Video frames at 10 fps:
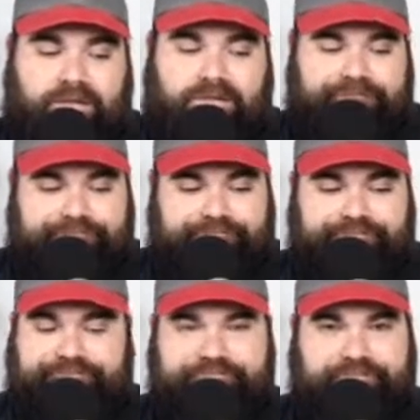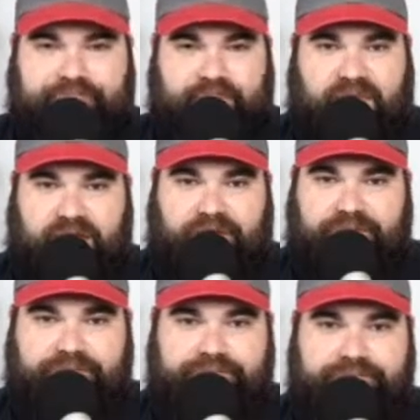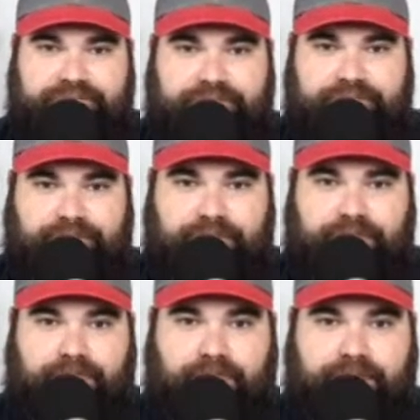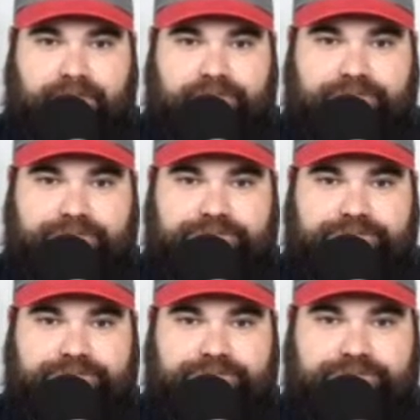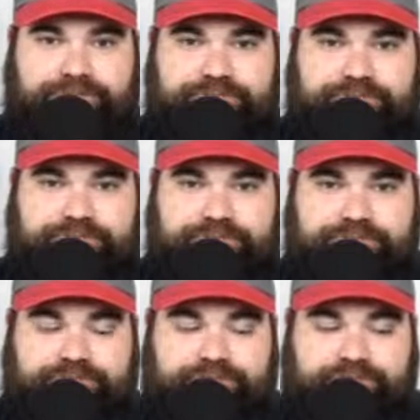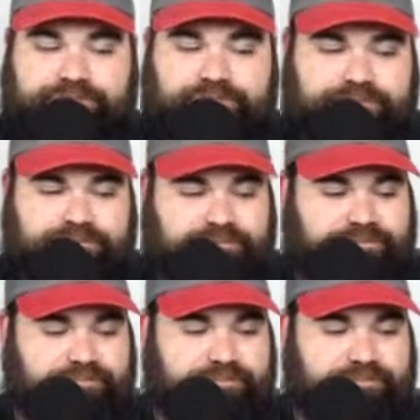(not speaking)